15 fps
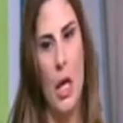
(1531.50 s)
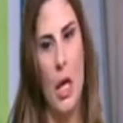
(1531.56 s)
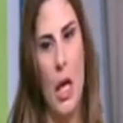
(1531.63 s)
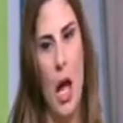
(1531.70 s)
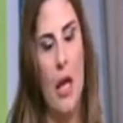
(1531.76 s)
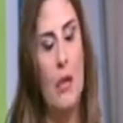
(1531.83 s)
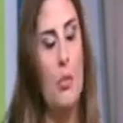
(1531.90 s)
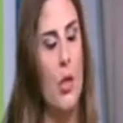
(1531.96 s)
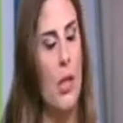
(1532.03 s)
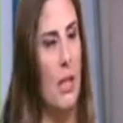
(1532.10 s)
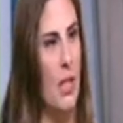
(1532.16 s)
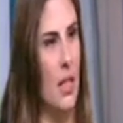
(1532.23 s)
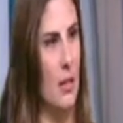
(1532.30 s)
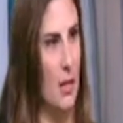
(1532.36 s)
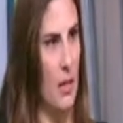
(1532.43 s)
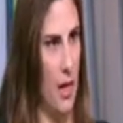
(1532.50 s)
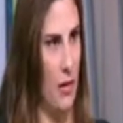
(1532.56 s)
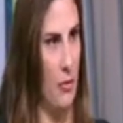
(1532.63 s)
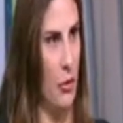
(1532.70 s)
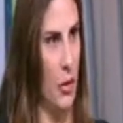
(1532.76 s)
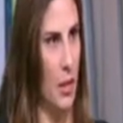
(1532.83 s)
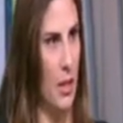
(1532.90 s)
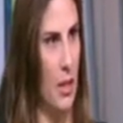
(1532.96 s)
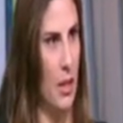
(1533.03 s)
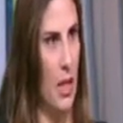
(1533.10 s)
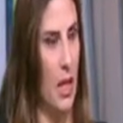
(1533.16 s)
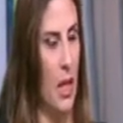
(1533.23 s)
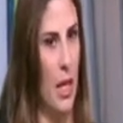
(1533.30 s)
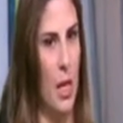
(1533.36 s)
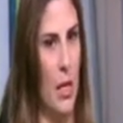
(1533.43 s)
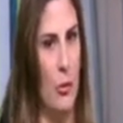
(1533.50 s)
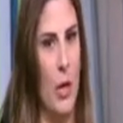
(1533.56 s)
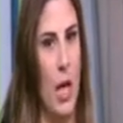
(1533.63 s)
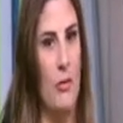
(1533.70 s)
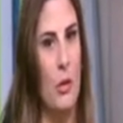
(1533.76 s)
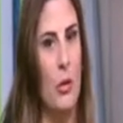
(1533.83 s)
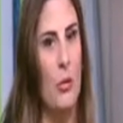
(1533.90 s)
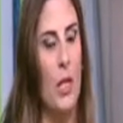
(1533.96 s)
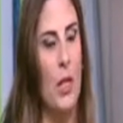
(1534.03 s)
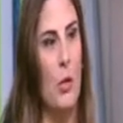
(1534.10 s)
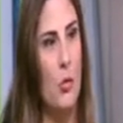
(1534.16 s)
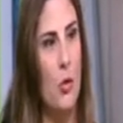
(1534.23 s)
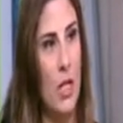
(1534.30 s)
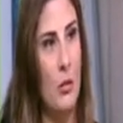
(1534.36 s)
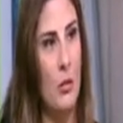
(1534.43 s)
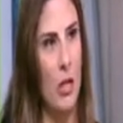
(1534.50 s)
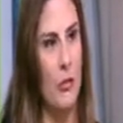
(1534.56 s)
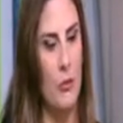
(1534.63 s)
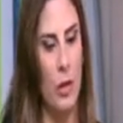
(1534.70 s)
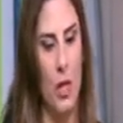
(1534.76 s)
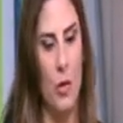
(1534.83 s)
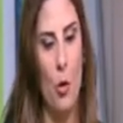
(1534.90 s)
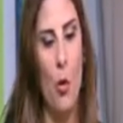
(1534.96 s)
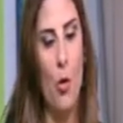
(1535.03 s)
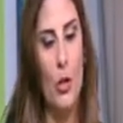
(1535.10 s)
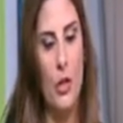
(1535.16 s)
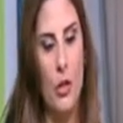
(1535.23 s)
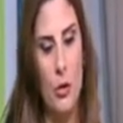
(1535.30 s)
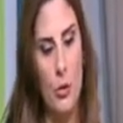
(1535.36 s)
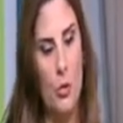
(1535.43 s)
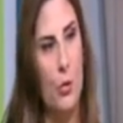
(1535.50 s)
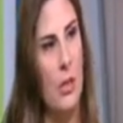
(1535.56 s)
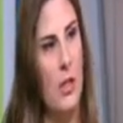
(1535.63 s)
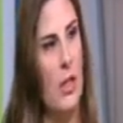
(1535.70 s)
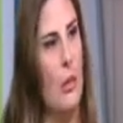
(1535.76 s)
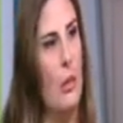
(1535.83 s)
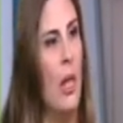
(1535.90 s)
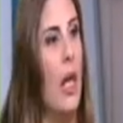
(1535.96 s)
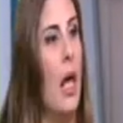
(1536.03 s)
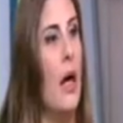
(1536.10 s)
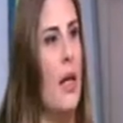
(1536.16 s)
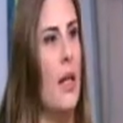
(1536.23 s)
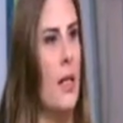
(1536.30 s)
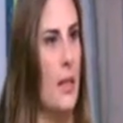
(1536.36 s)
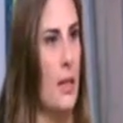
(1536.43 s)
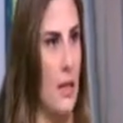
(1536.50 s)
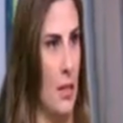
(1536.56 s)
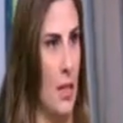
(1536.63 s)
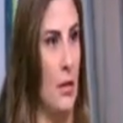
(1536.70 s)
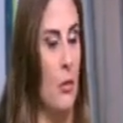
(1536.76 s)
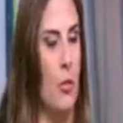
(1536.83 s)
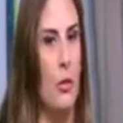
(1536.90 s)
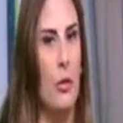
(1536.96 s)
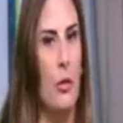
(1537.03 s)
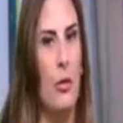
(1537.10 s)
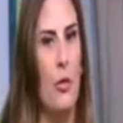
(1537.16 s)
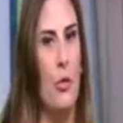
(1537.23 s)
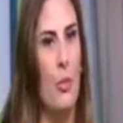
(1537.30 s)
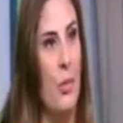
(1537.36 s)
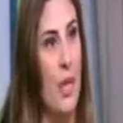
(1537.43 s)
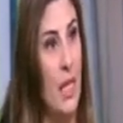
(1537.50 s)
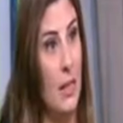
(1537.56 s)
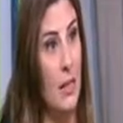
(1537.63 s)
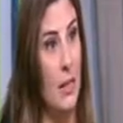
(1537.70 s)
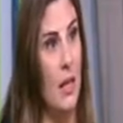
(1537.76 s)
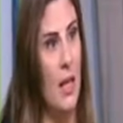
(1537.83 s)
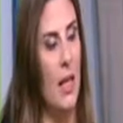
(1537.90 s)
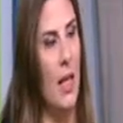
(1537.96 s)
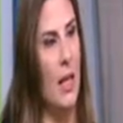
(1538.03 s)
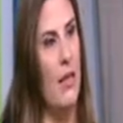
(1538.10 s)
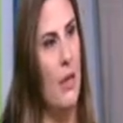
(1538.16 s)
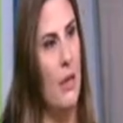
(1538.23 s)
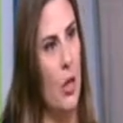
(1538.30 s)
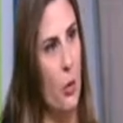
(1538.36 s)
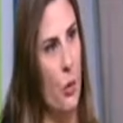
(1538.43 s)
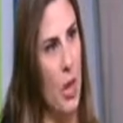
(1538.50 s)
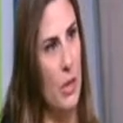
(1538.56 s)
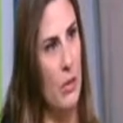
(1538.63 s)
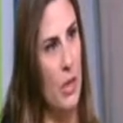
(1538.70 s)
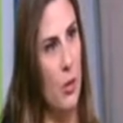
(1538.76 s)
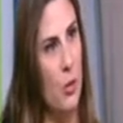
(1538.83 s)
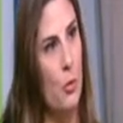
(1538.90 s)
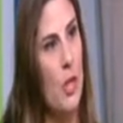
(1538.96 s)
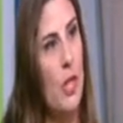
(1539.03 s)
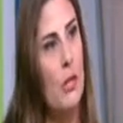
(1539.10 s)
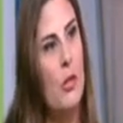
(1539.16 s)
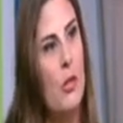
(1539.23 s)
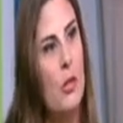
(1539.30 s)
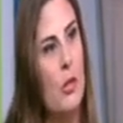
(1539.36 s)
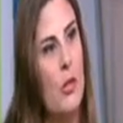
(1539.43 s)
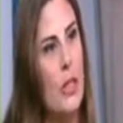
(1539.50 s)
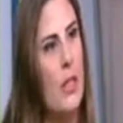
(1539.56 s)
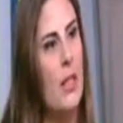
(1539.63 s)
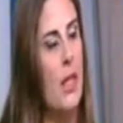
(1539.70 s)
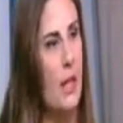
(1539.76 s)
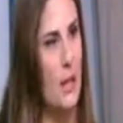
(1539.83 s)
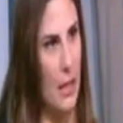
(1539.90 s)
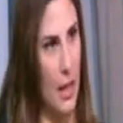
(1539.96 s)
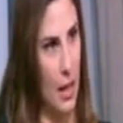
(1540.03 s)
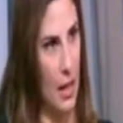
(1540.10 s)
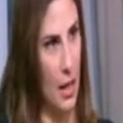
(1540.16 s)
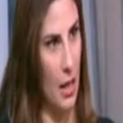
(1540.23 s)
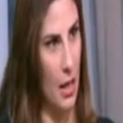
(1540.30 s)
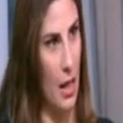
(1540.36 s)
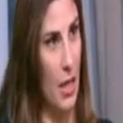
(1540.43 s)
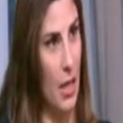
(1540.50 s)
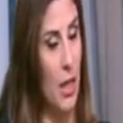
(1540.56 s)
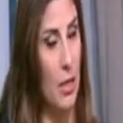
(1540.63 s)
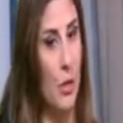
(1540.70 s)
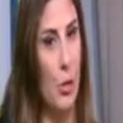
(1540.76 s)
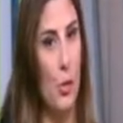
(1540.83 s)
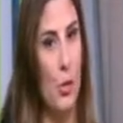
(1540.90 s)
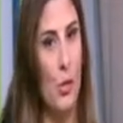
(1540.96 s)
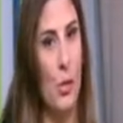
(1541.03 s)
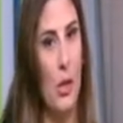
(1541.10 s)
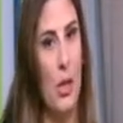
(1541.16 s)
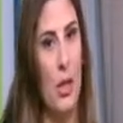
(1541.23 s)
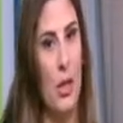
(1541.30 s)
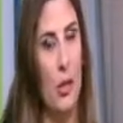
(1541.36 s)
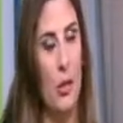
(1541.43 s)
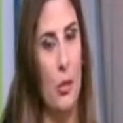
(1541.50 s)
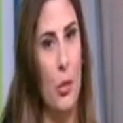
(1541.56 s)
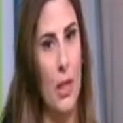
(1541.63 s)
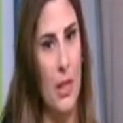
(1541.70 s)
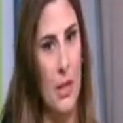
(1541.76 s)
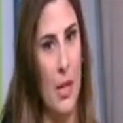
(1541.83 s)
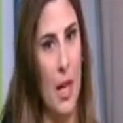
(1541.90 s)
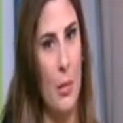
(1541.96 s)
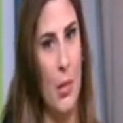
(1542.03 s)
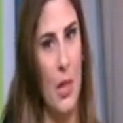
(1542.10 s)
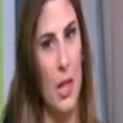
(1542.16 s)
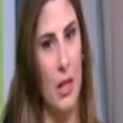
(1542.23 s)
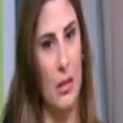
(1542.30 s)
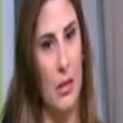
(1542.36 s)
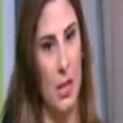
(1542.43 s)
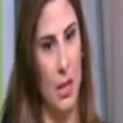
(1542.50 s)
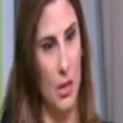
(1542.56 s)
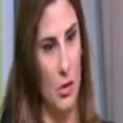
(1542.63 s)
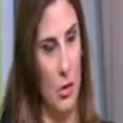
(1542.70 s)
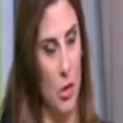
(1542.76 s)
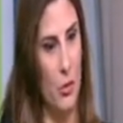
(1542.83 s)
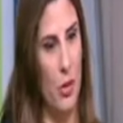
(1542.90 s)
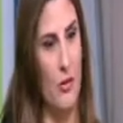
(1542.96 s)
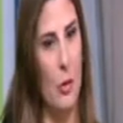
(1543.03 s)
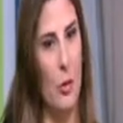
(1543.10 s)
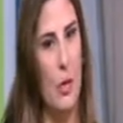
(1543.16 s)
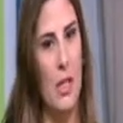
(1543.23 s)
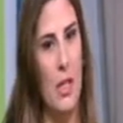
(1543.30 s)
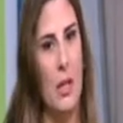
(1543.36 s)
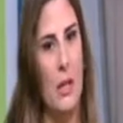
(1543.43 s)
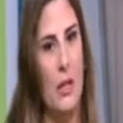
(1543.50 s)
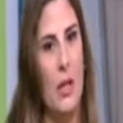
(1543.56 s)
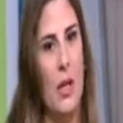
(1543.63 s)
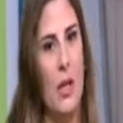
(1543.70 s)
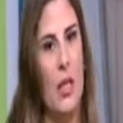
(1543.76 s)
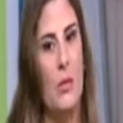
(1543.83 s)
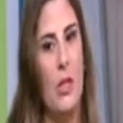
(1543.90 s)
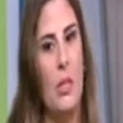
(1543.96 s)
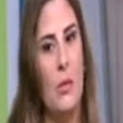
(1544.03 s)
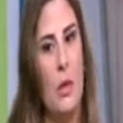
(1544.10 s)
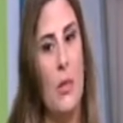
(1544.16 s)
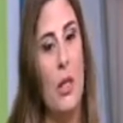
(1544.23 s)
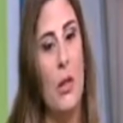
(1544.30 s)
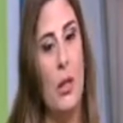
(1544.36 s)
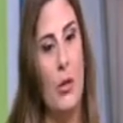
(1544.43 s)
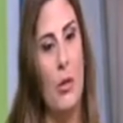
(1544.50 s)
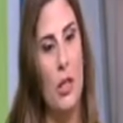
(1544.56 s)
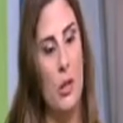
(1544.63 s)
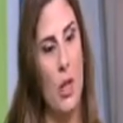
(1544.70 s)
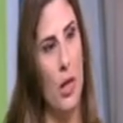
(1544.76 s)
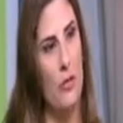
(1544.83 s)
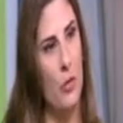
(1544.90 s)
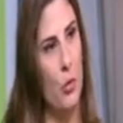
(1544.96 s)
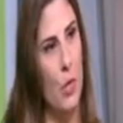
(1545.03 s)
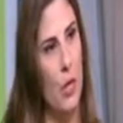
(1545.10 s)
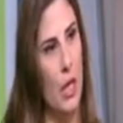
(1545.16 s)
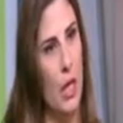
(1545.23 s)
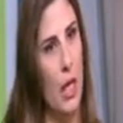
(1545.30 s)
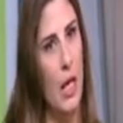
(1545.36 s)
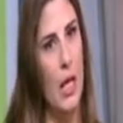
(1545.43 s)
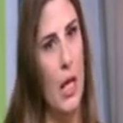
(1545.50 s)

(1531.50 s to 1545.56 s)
unprecedented effort. We have to do extreme effort in order to stabilize, in order to meet the requirements so we can start excelling. So what is happening in terms of squeezing the time is people are going to have to work